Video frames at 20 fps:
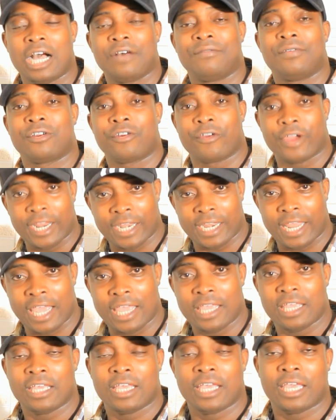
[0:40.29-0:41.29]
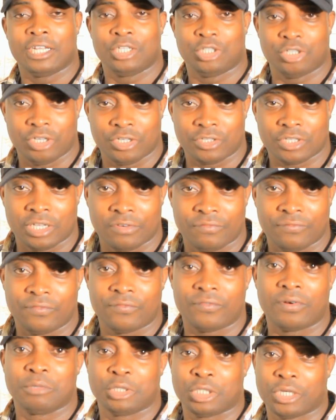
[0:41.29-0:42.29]
Have a great day. Enjoy yourself.
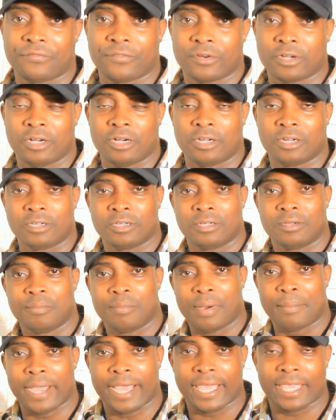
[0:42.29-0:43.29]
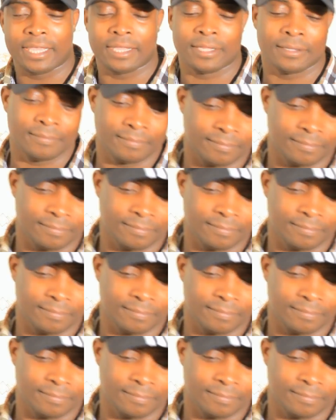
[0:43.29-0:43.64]
I'm Chef Ricardo. Bye bye.